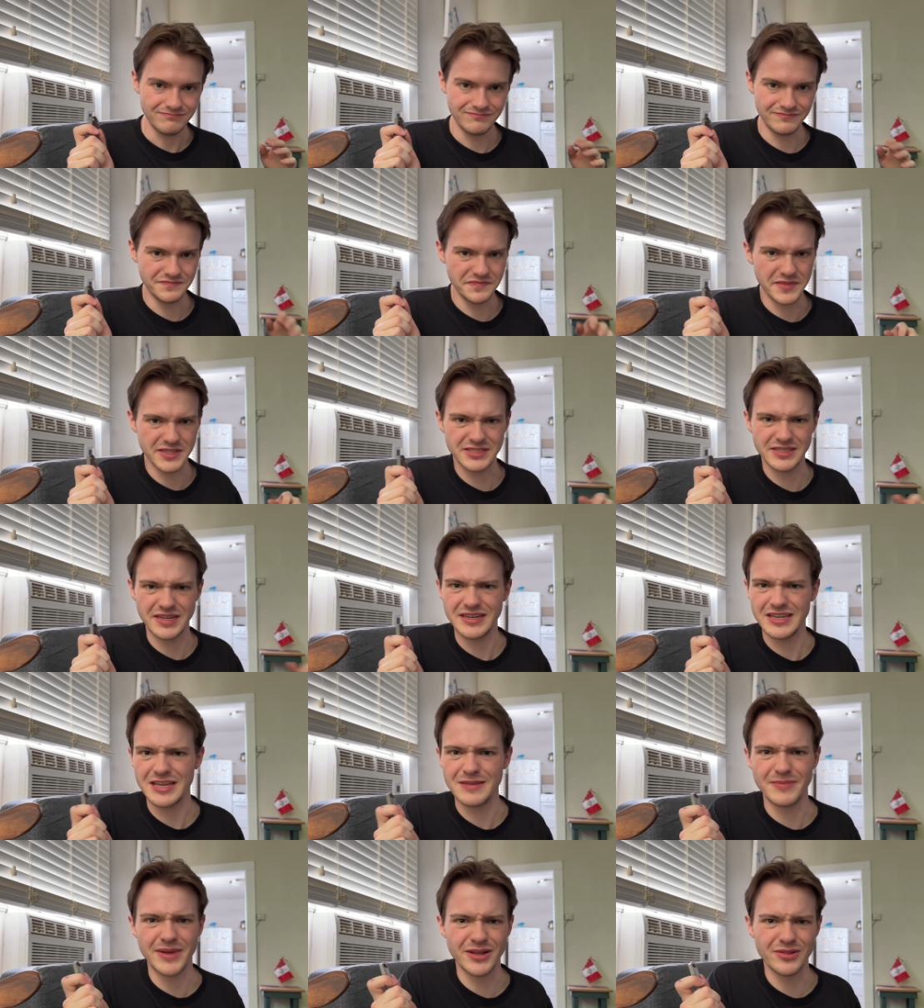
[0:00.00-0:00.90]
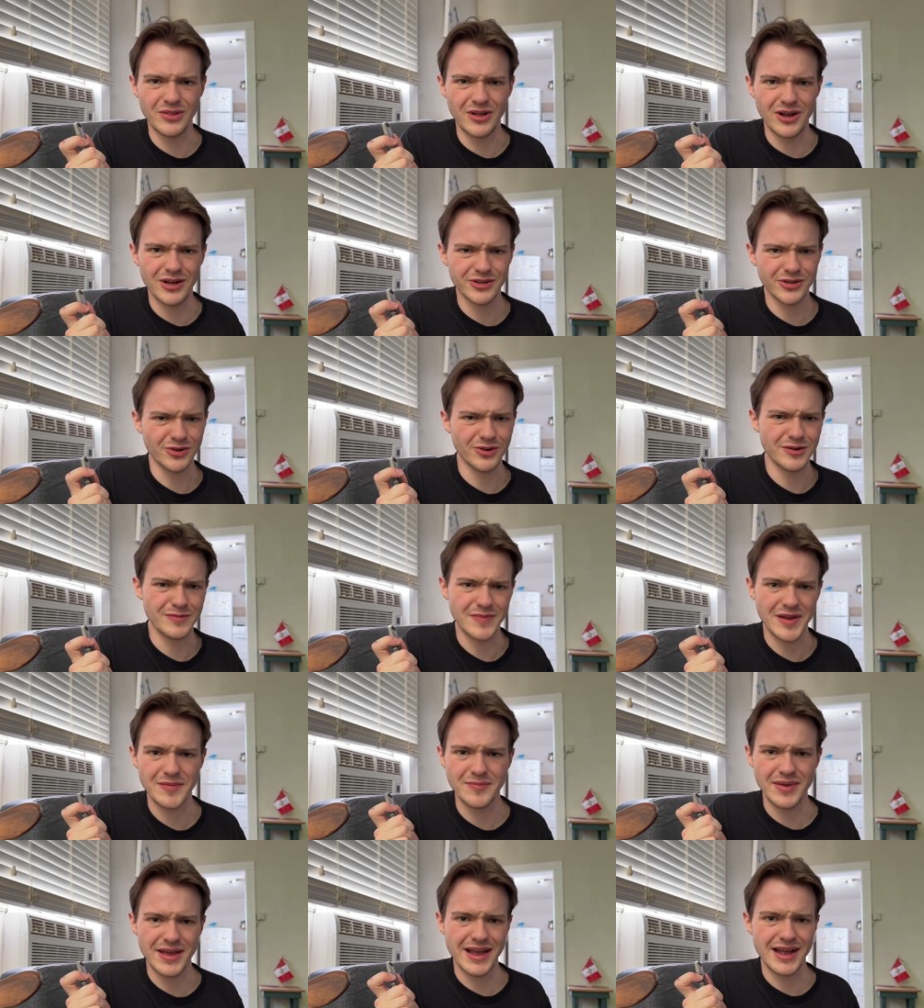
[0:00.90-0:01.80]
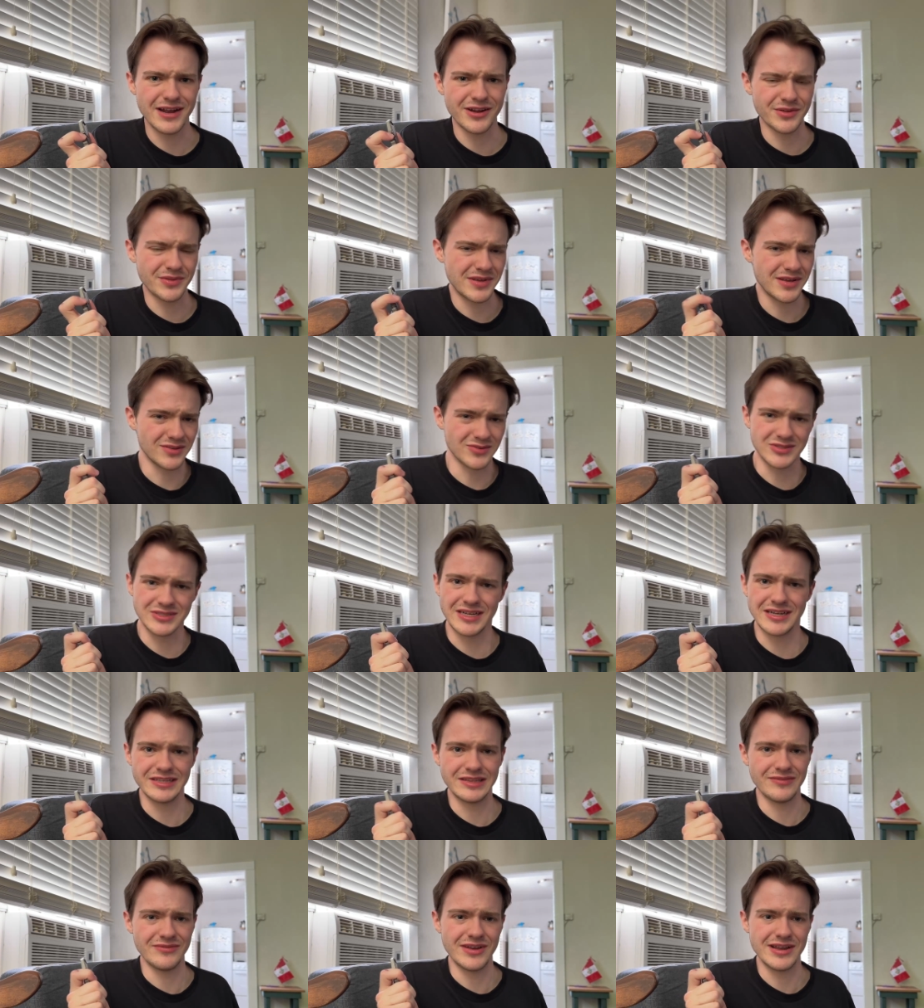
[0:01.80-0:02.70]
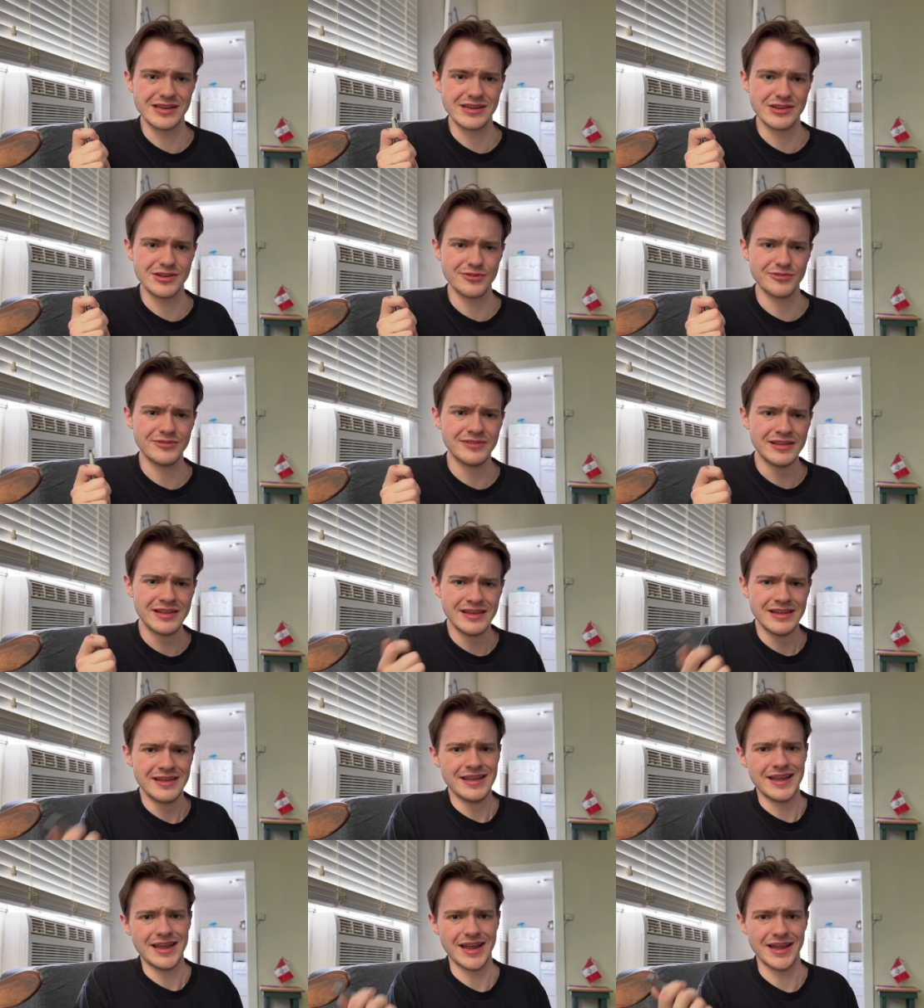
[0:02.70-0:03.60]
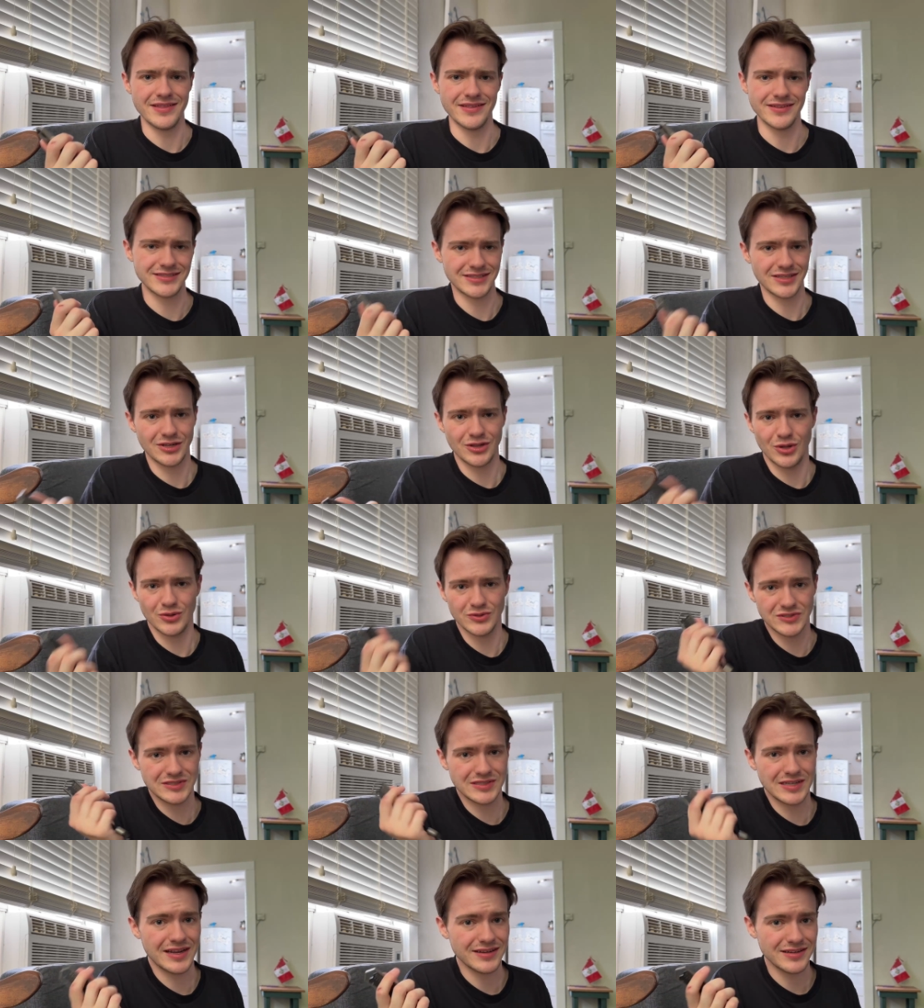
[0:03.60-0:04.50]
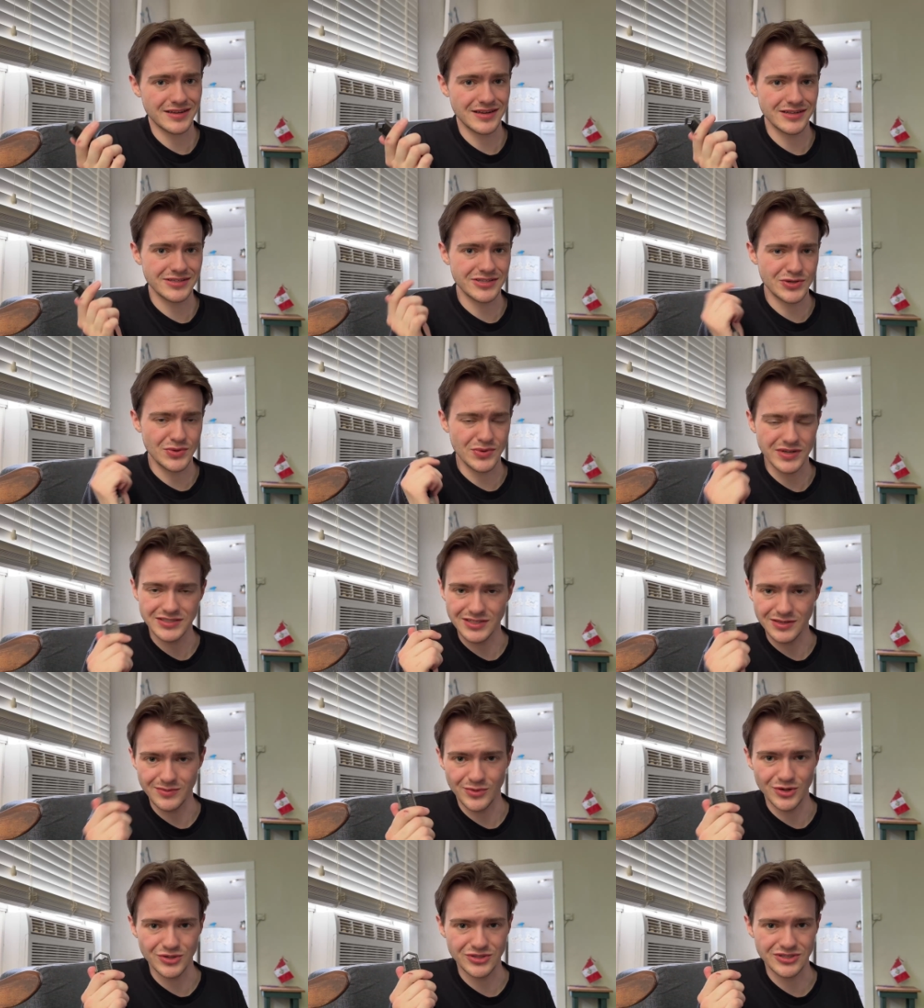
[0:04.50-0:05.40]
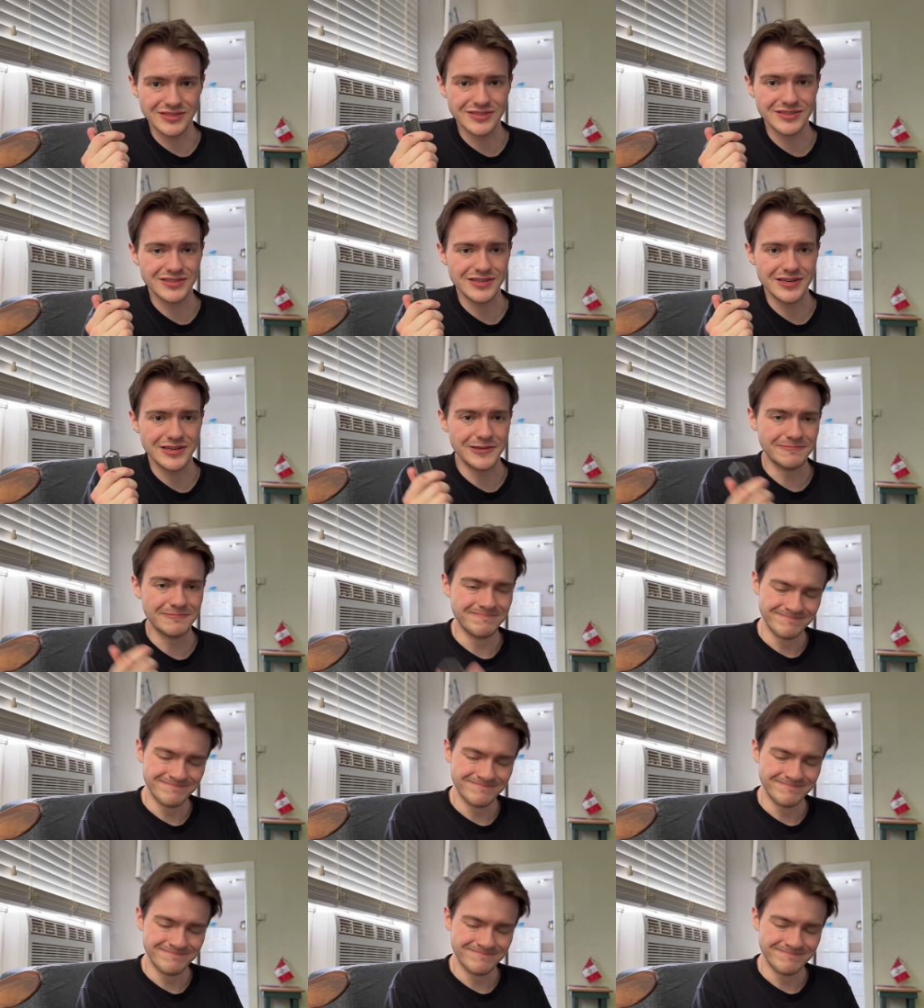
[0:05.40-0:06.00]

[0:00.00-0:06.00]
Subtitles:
It's like in my locker, in my bag on the other side of the venue. And this is the closest thing I can get to when it's an emergency.